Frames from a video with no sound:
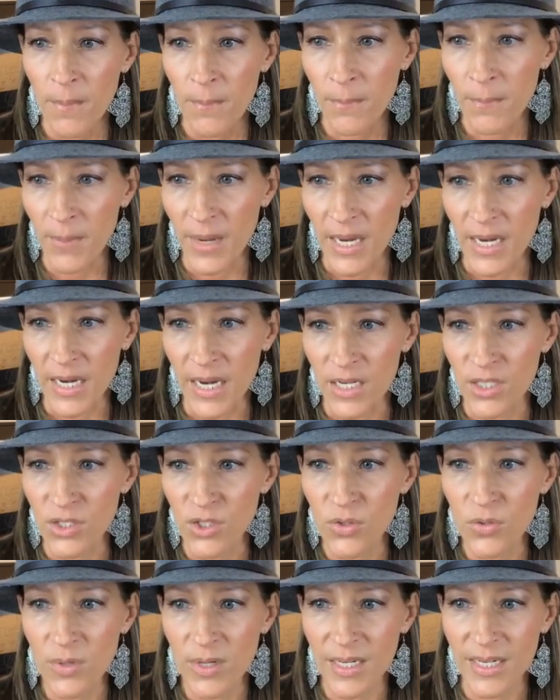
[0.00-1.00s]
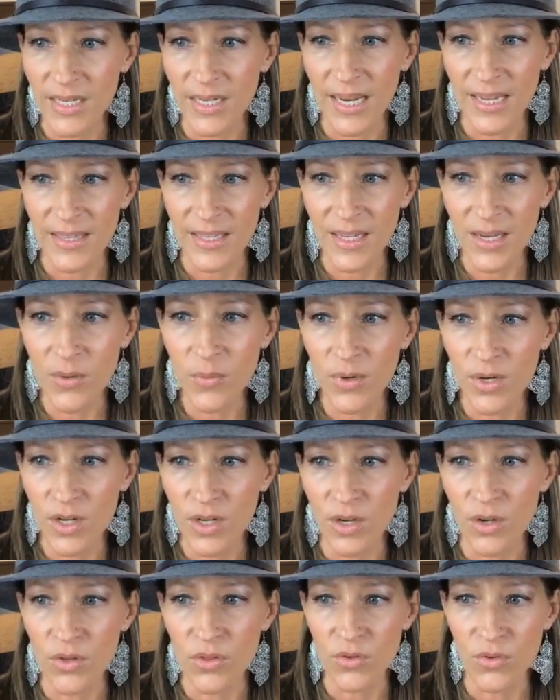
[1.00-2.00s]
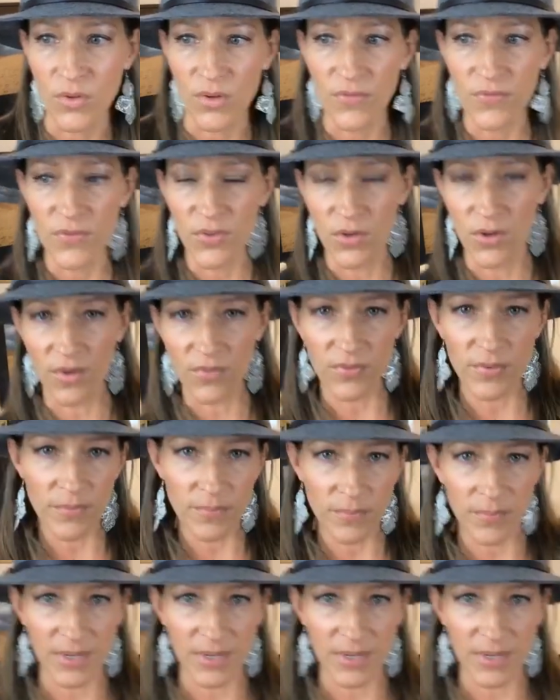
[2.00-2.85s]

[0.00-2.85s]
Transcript: but I do want to, I think I want to go through a few of them